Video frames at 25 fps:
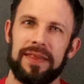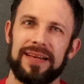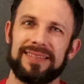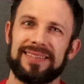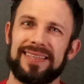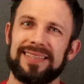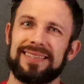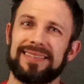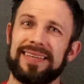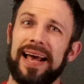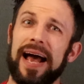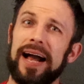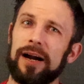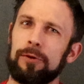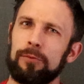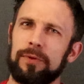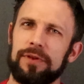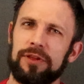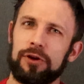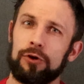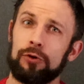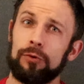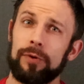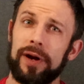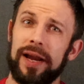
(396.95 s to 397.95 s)
This is Zach
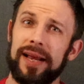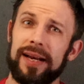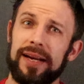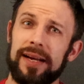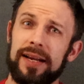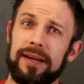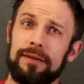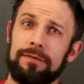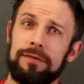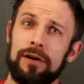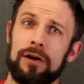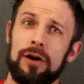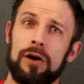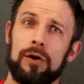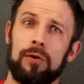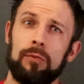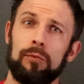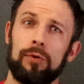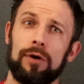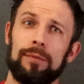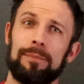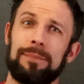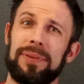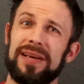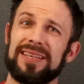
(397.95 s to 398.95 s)
with Creatitive,
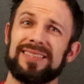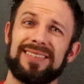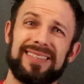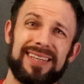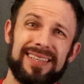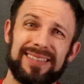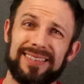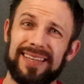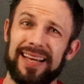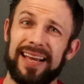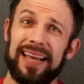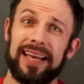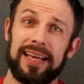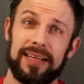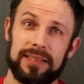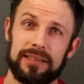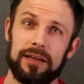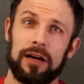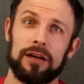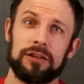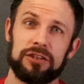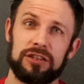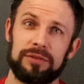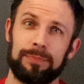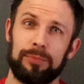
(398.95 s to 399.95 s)
where business is
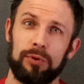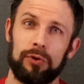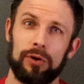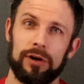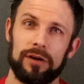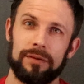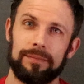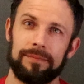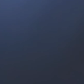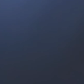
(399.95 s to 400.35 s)
our sport.